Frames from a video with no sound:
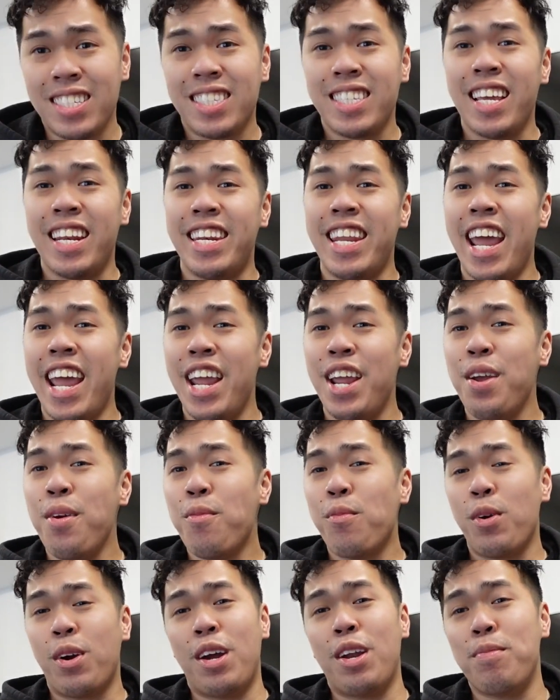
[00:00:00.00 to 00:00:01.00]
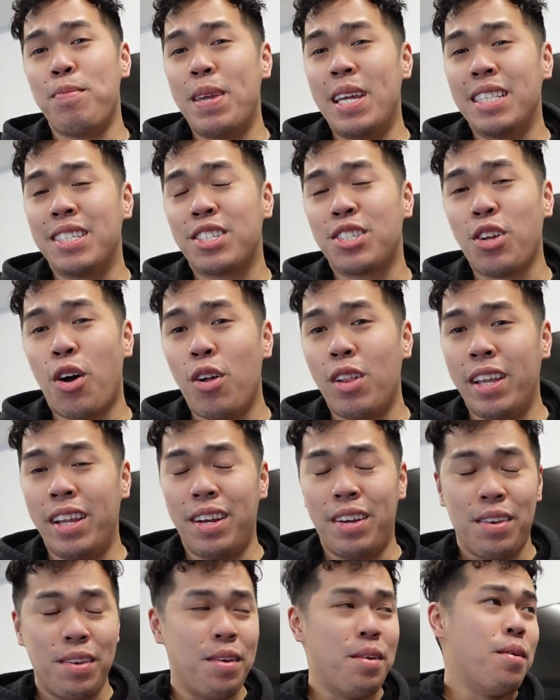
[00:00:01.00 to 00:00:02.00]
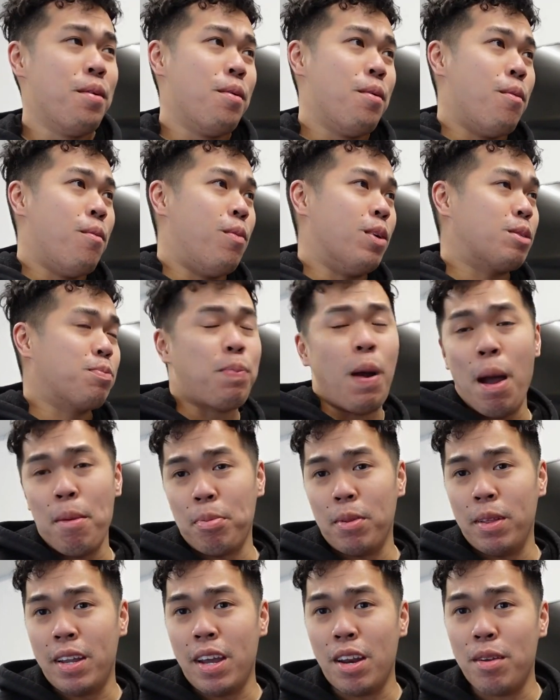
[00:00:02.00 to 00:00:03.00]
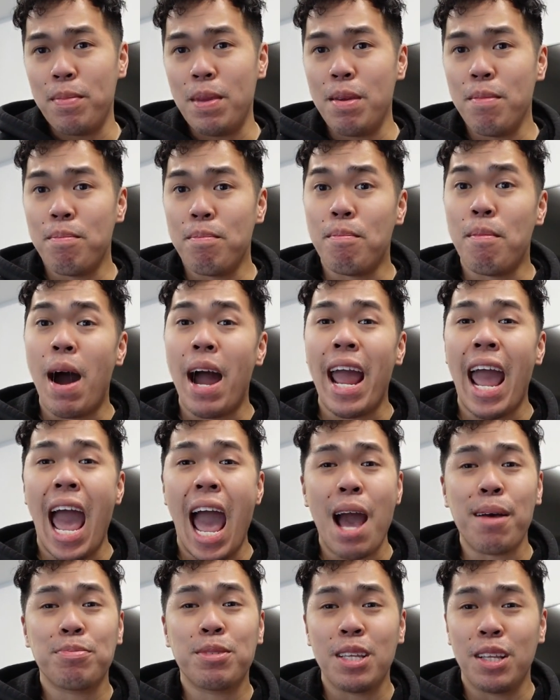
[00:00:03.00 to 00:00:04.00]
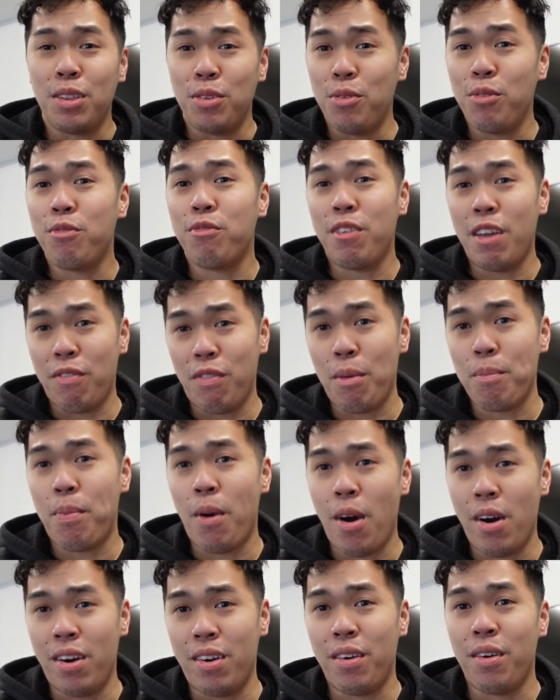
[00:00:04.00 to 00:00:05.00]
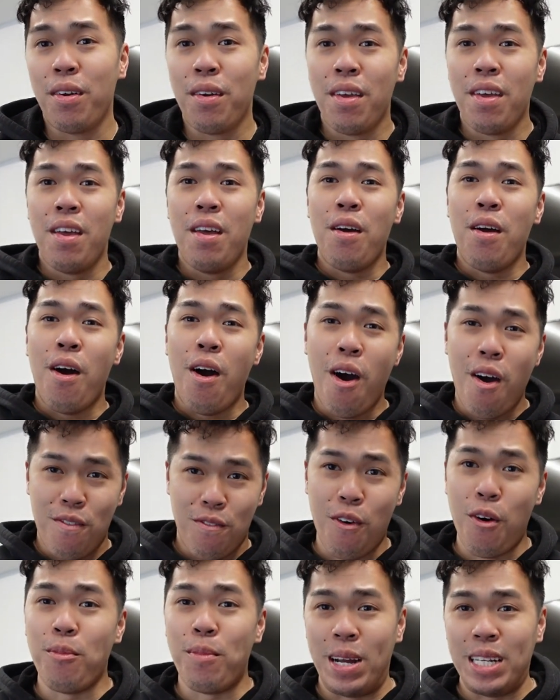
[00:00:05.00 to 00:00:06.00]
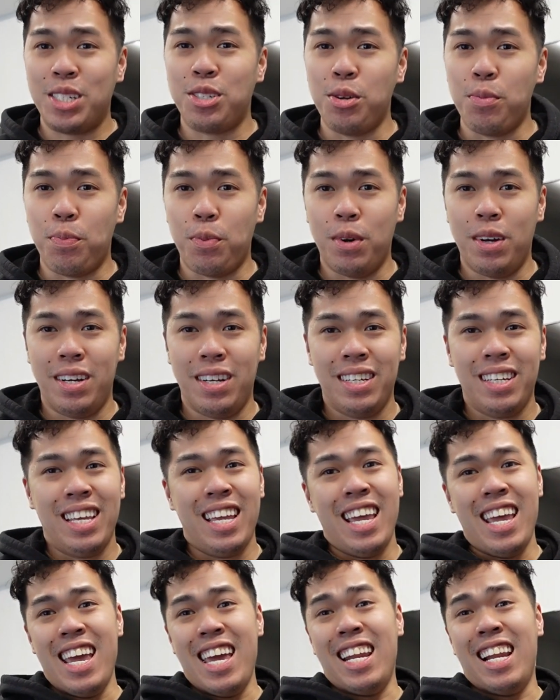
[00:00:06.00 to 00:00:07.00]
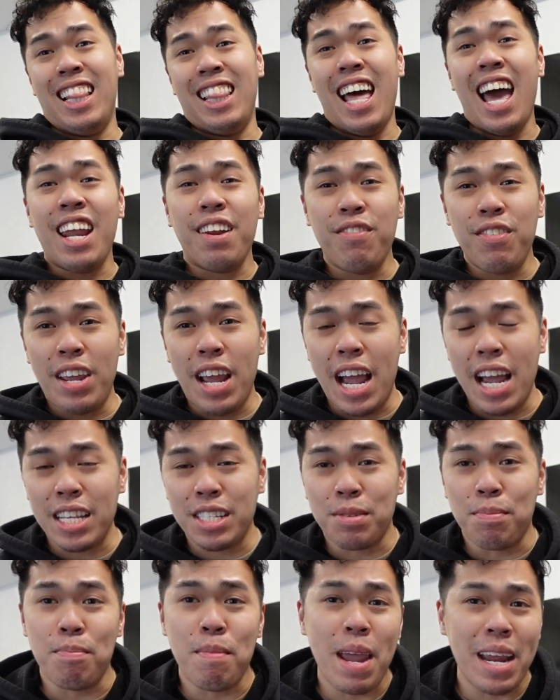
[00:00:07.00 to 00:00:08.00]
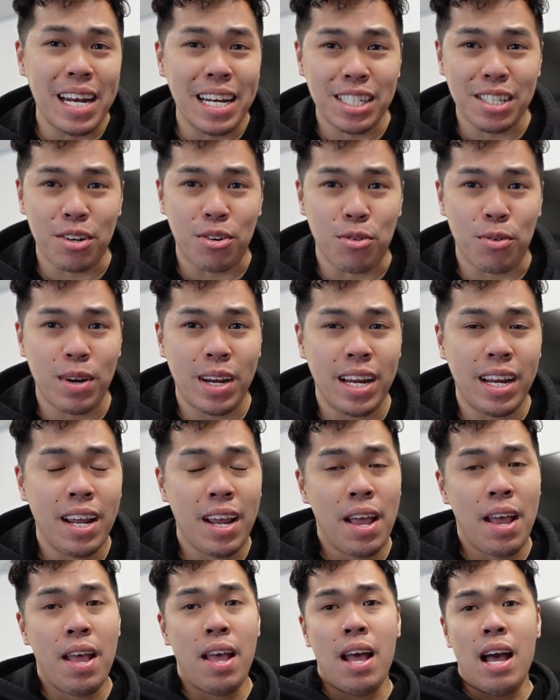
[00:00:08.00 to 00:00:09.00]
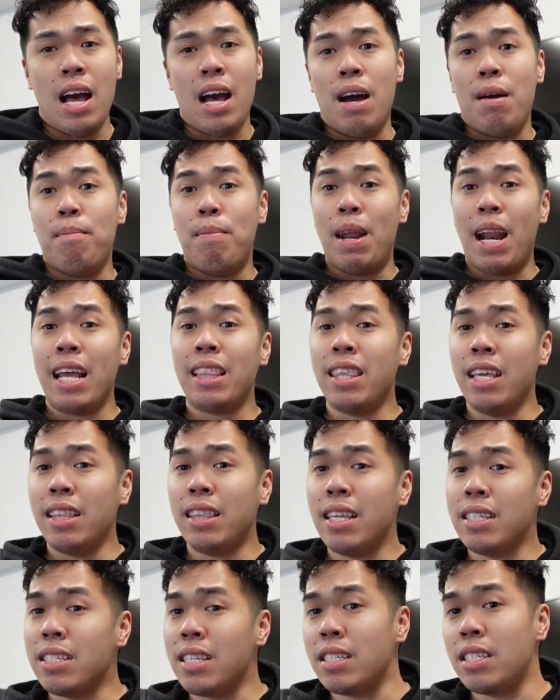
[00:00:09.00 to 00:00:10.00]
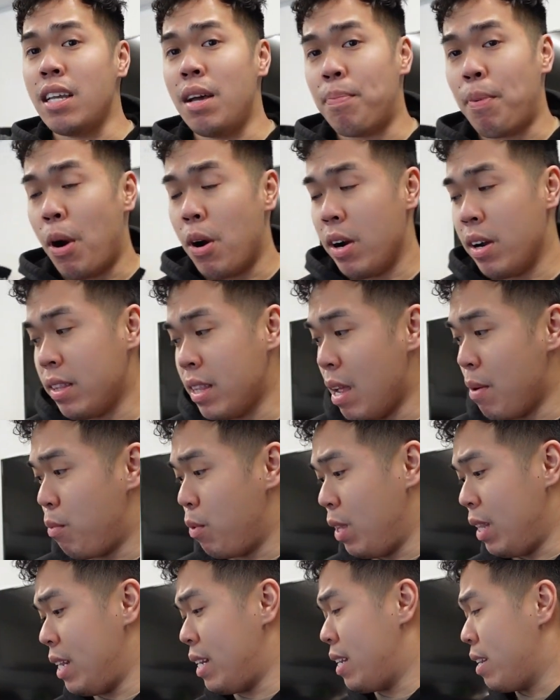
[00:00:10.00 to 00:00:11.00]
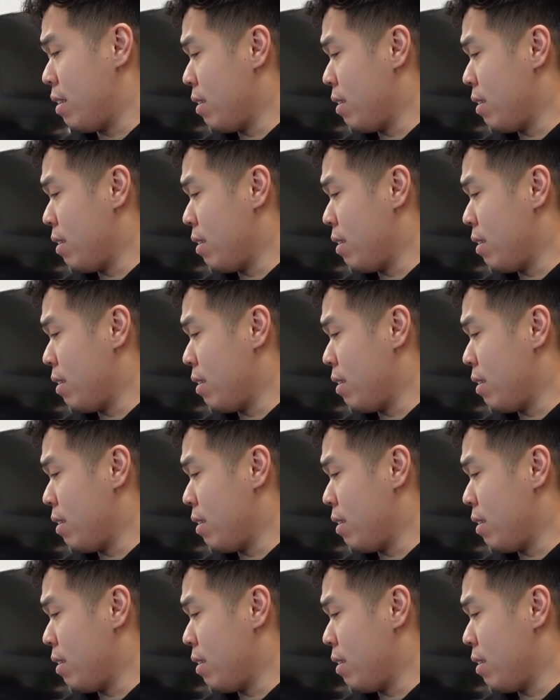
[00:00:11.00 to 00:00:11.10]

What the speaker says: Today we're going to be installing what's probably going to be my absolute favorite part for my Supra. And a lot of you guys may disagree, but I think this is a part that really